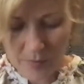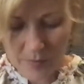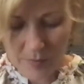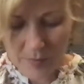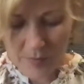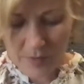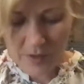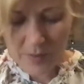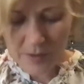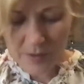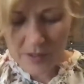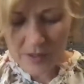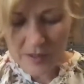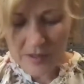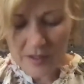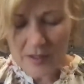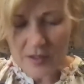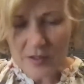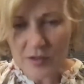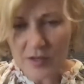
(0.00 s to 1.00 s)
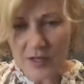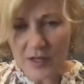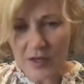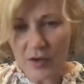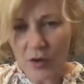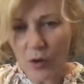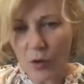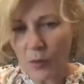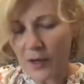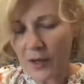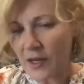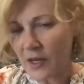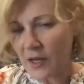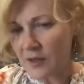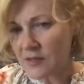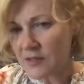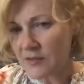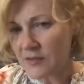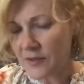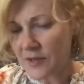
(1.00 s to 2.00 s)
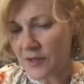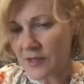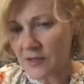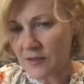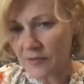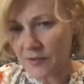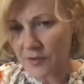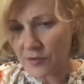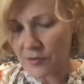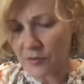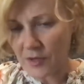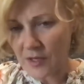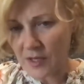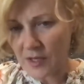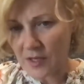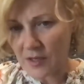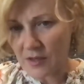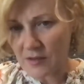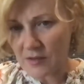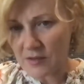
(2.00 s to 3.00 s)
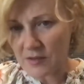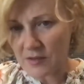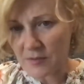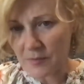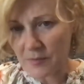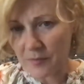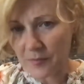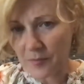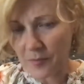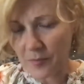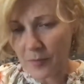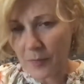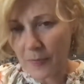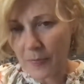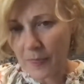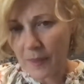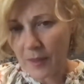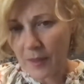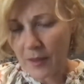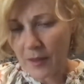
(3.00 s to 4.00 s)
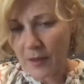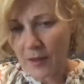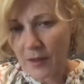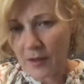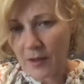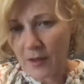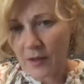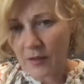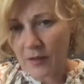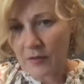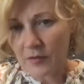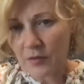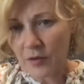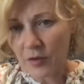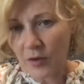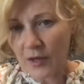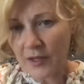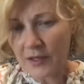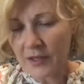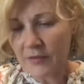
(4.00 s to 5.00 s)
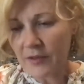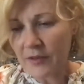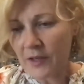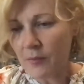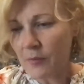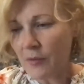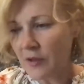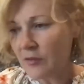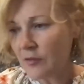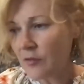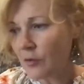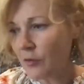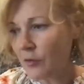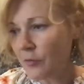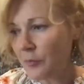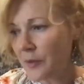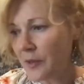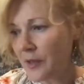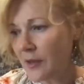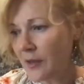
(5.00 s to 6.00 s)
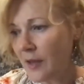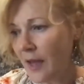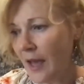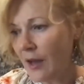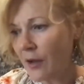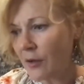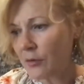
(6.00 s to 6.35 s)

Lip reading: the ability to get an O1 artist visa for 3 years. So I never let myself be out